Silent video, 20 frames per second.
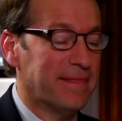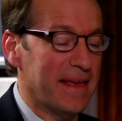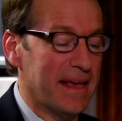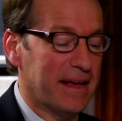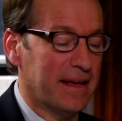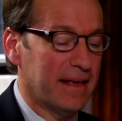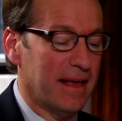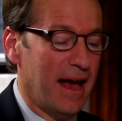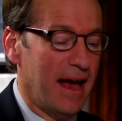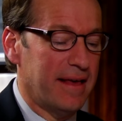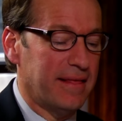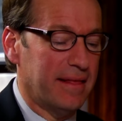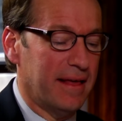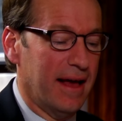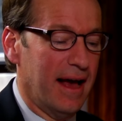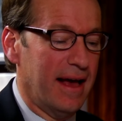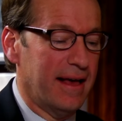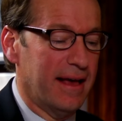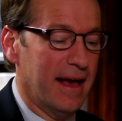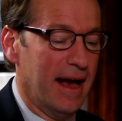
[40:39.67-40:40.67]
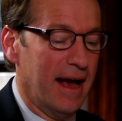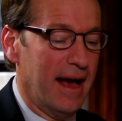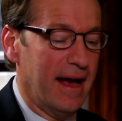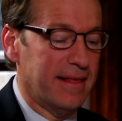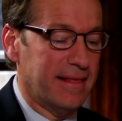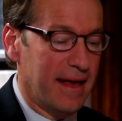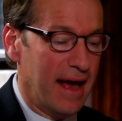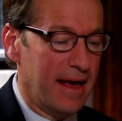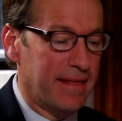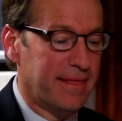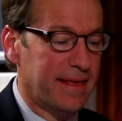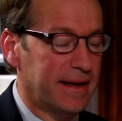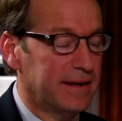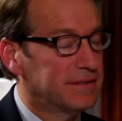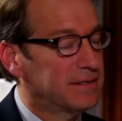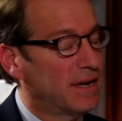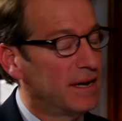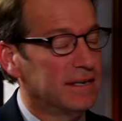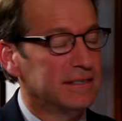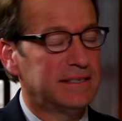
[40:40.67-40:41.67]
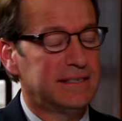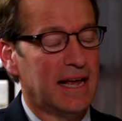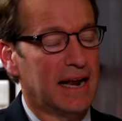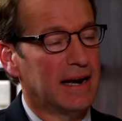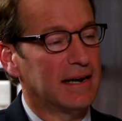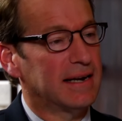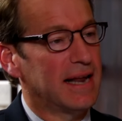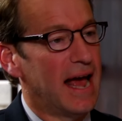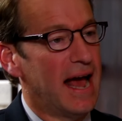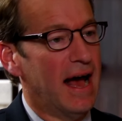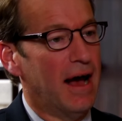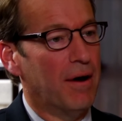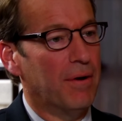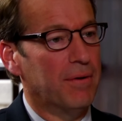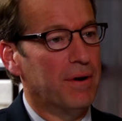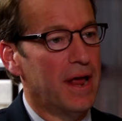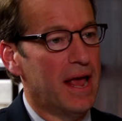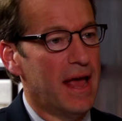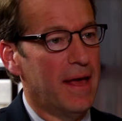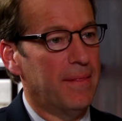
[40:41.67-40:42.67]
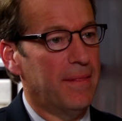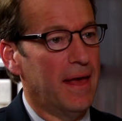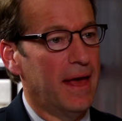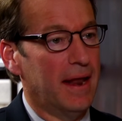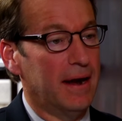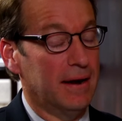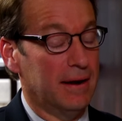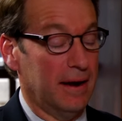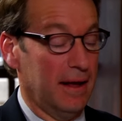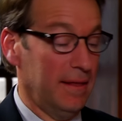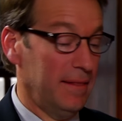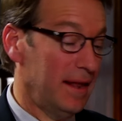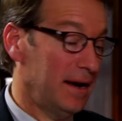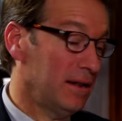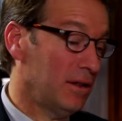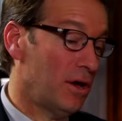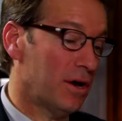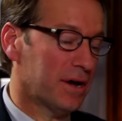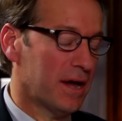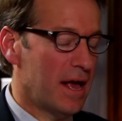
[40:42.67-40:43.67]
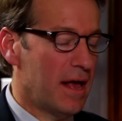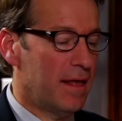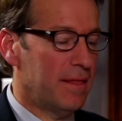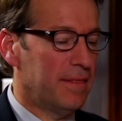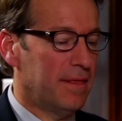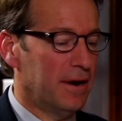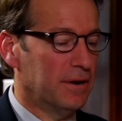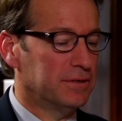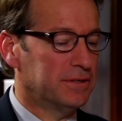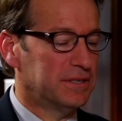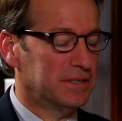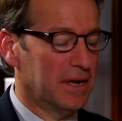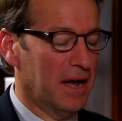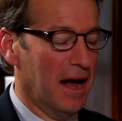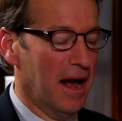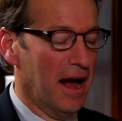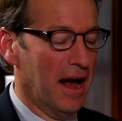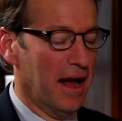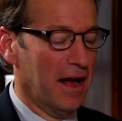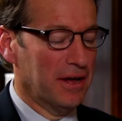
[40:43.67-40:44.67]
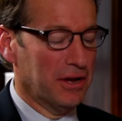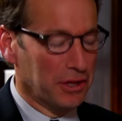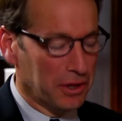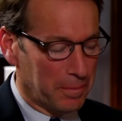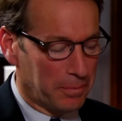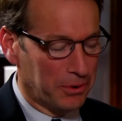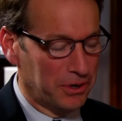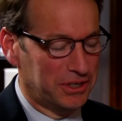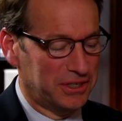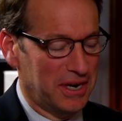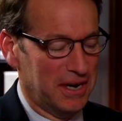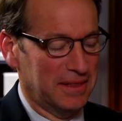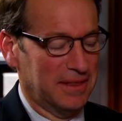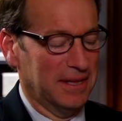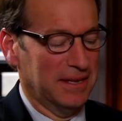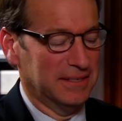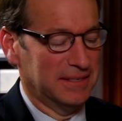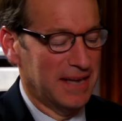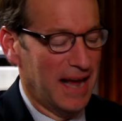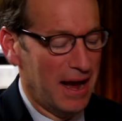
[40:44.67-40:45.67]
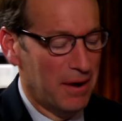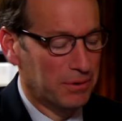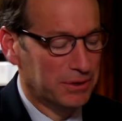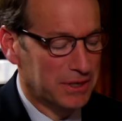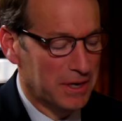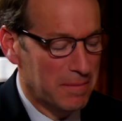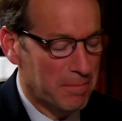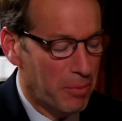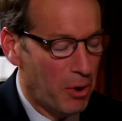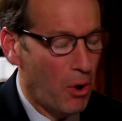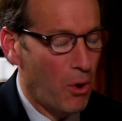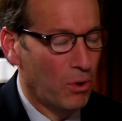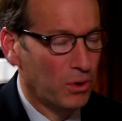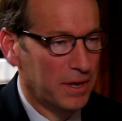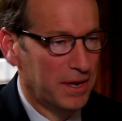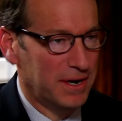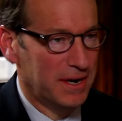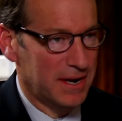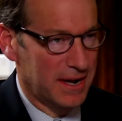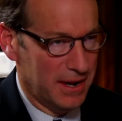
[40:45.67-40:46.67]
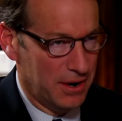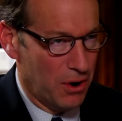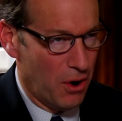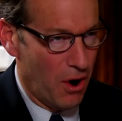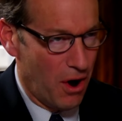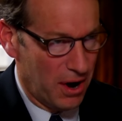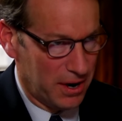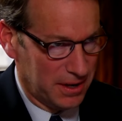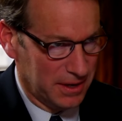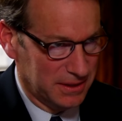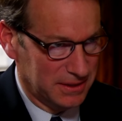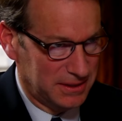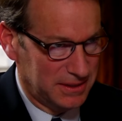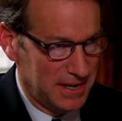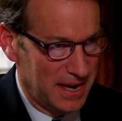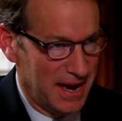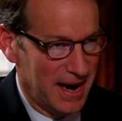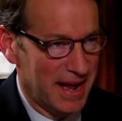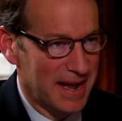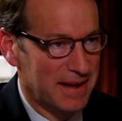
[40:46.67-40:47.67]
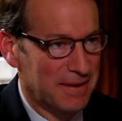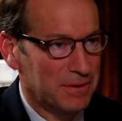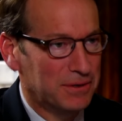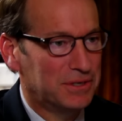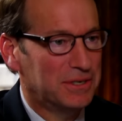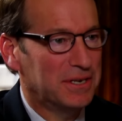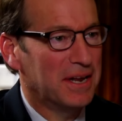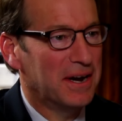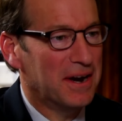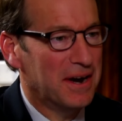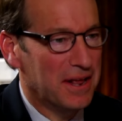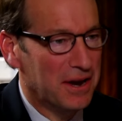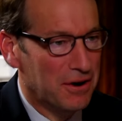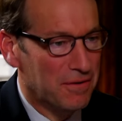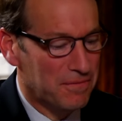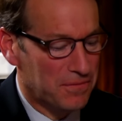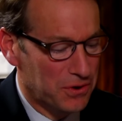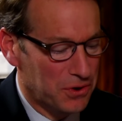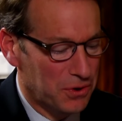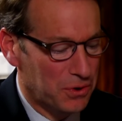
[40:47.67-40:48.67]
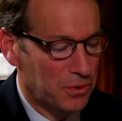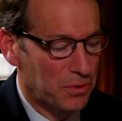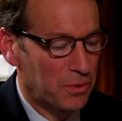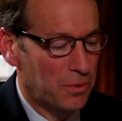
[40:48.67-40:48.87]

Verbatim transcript: think it's going to settle down, and then look, there's you'll appreciate this. I was in Poland in August, and I did an interview